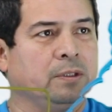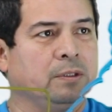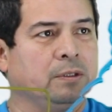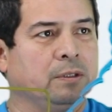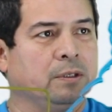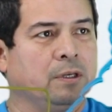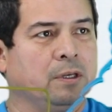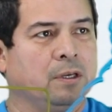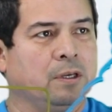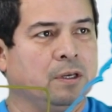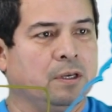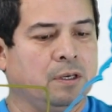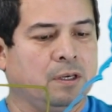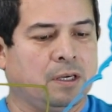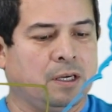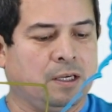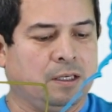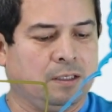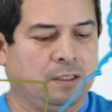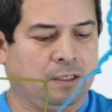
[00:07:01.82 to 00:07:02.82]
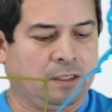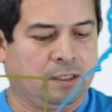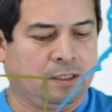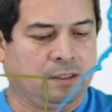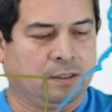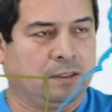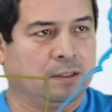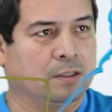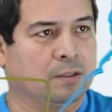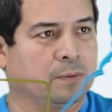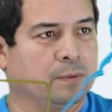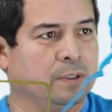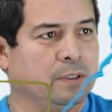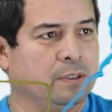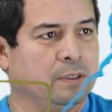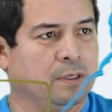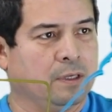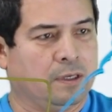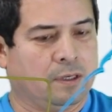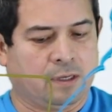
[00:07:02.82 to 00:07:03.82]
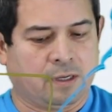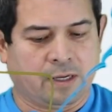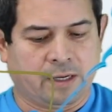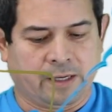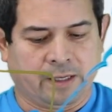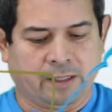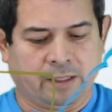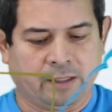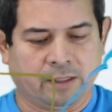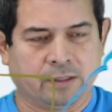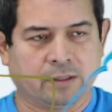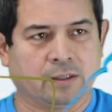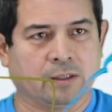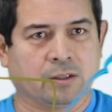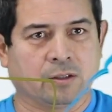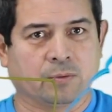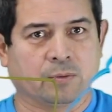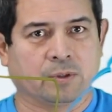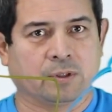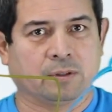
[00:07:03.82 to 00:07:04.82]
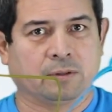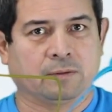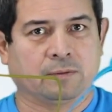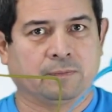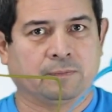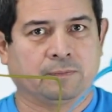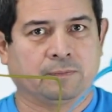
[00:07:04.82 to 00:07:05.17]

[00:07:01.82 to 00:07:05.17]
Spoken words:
one, 8 is this one, 9 is this one.